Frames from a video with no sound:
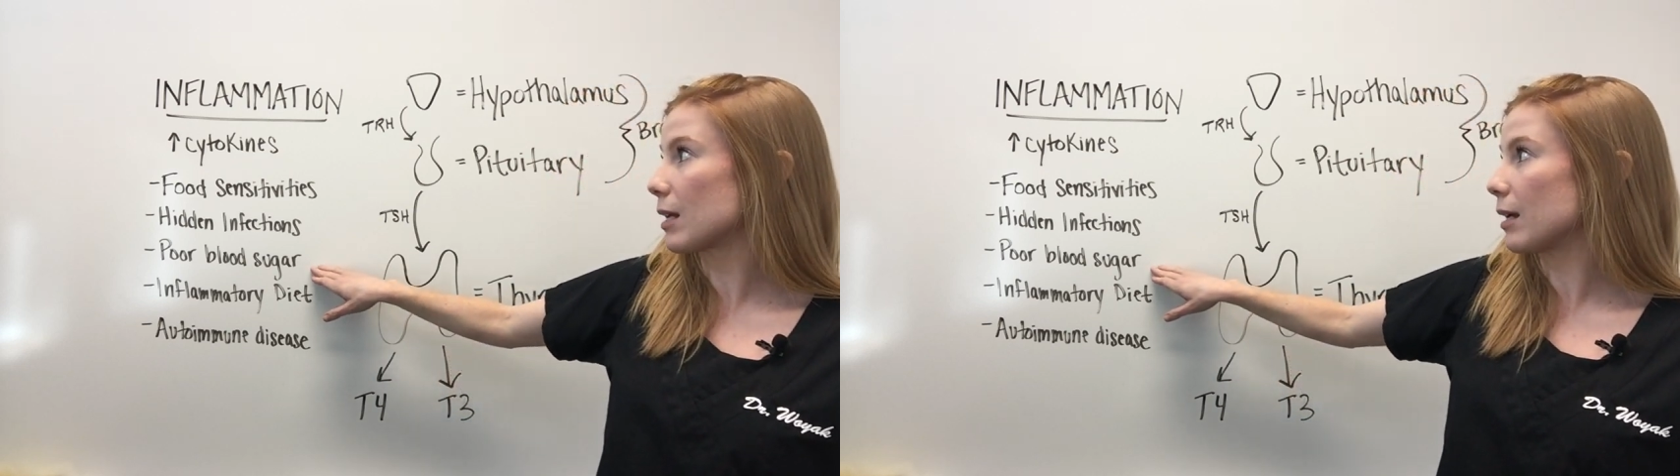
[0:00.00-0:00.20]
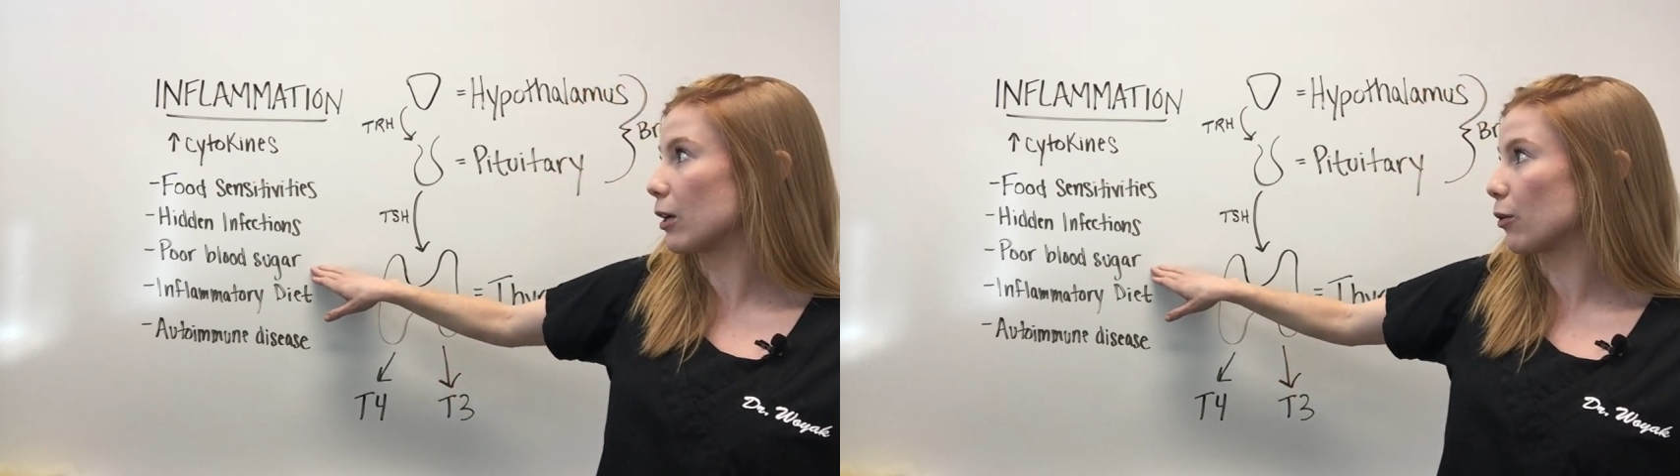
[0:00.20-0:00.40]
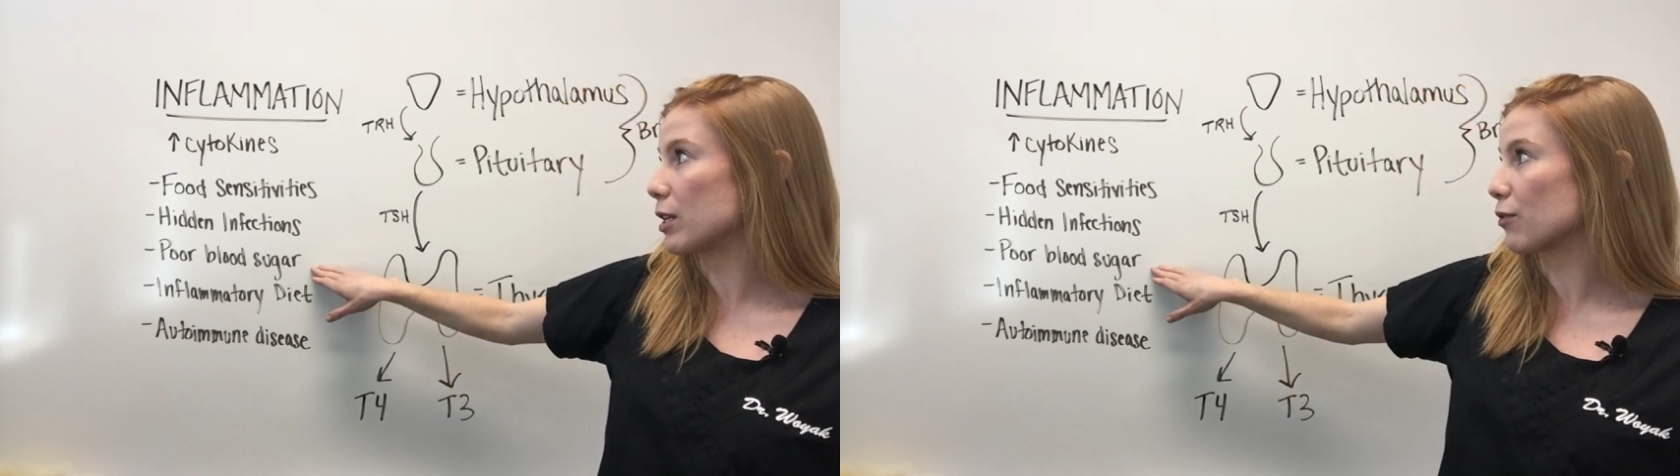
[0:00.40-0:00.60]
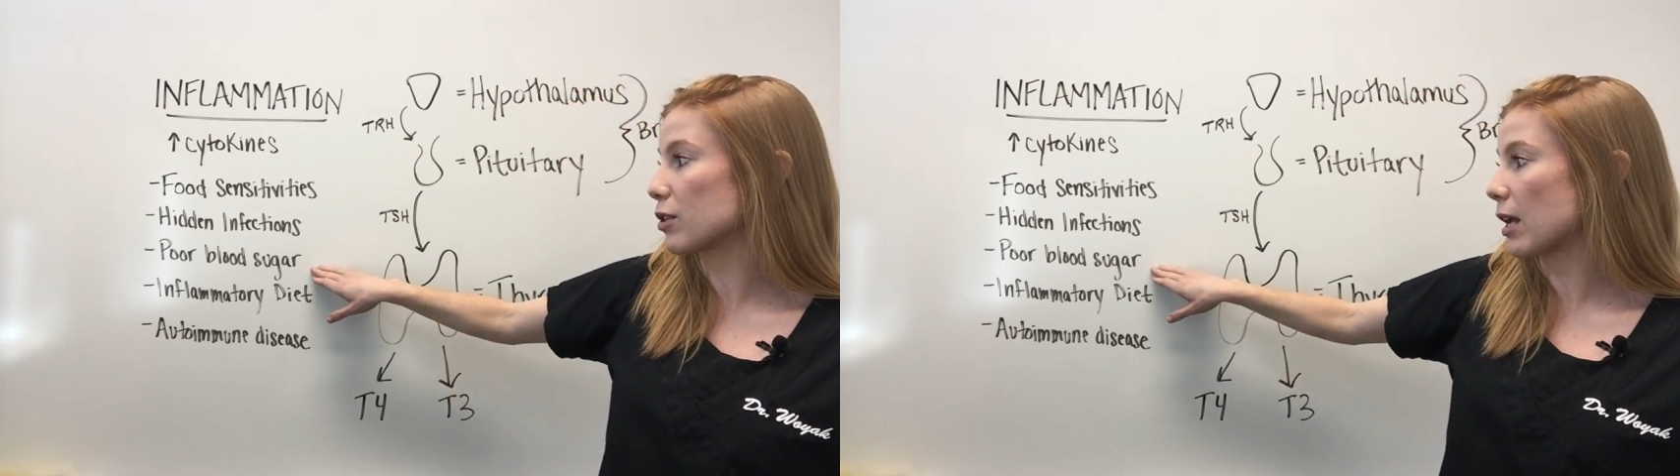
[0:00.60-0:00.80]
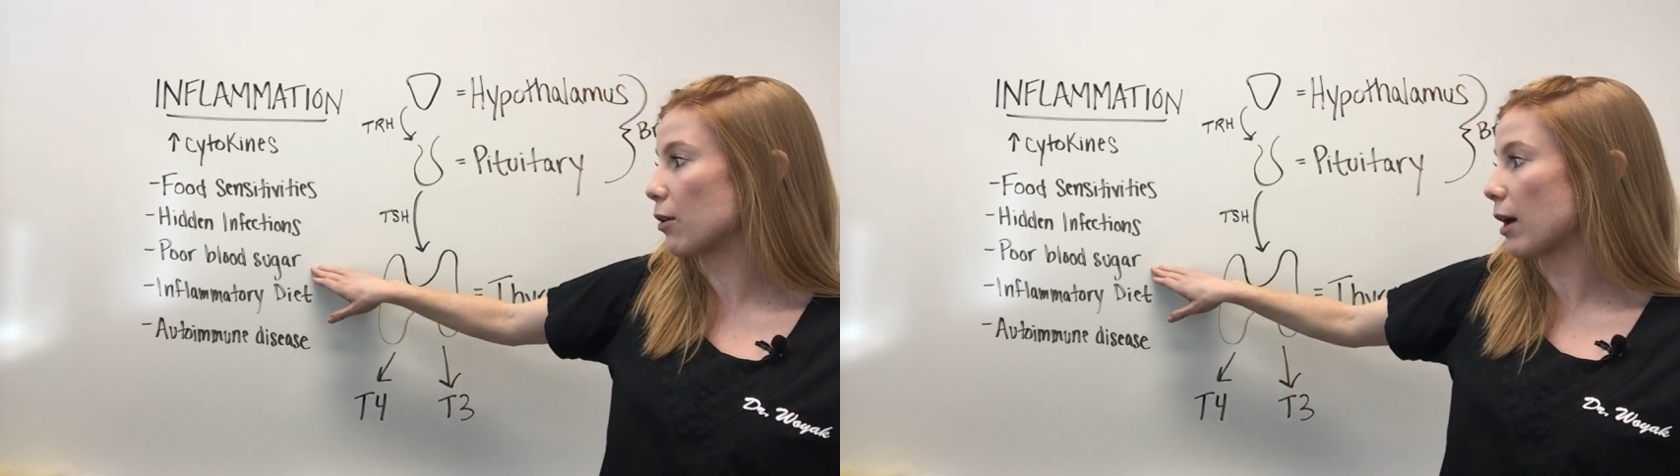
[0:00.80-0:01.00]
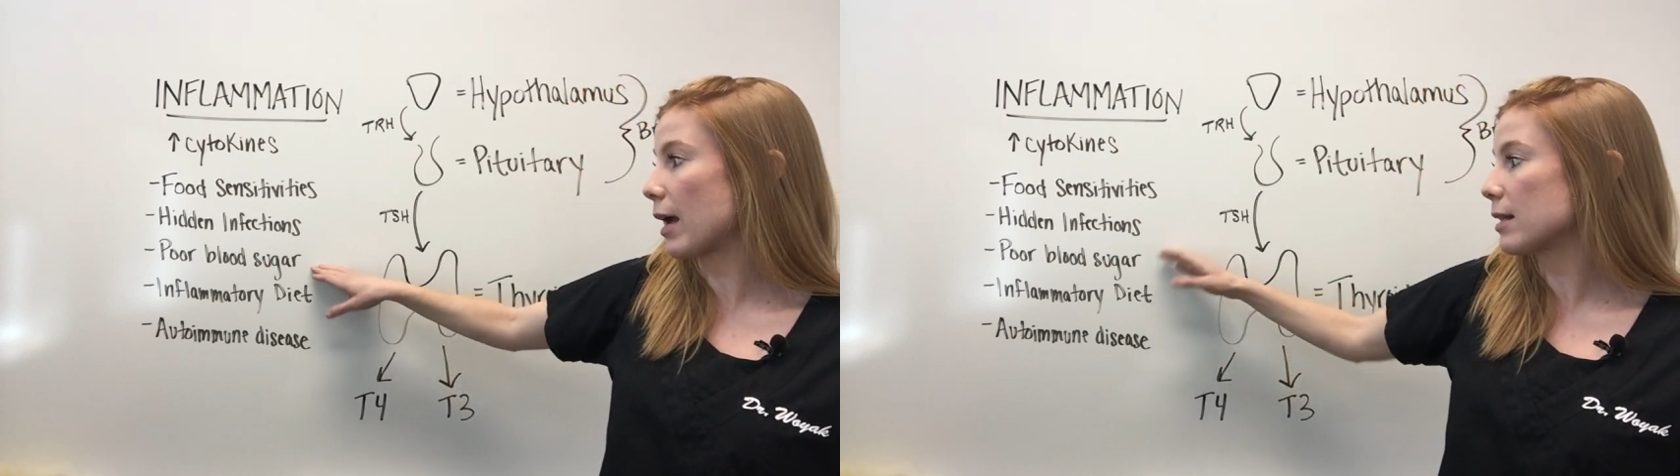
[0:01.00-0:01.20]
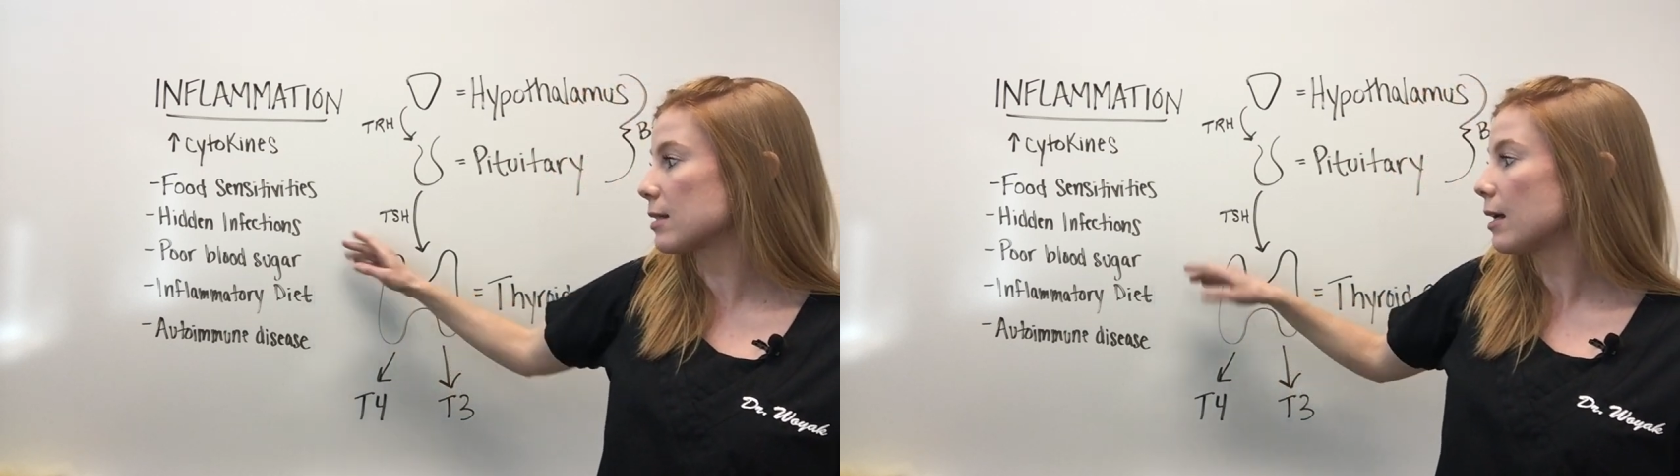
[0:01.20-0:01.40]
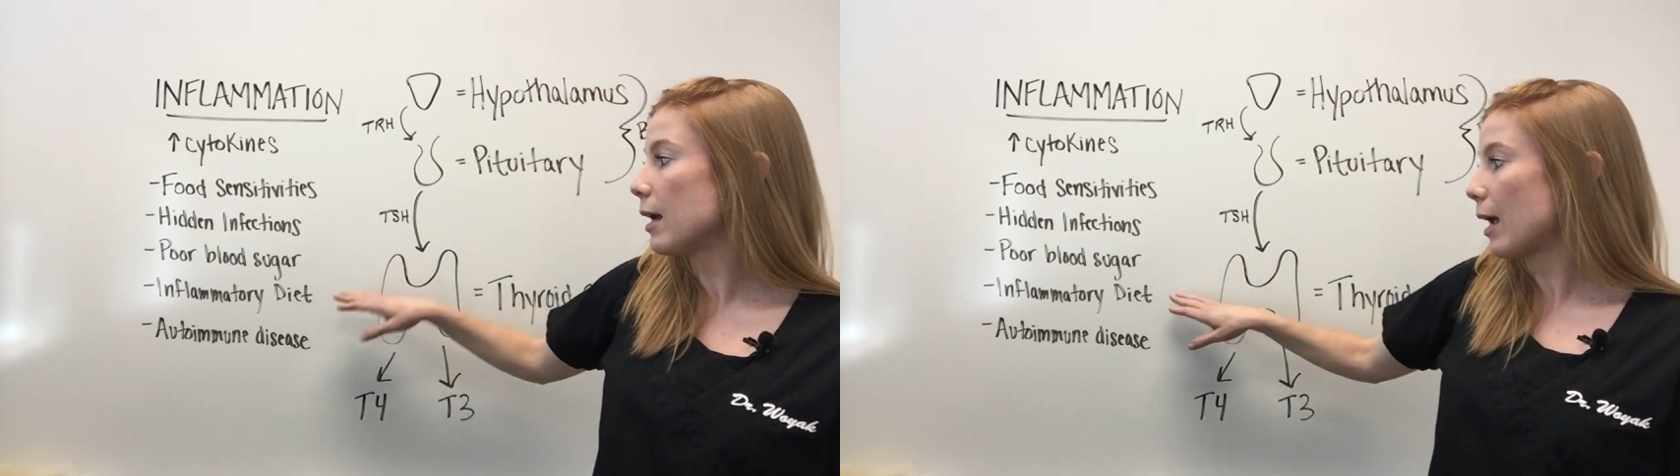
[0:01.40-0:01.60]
increase for cytokines.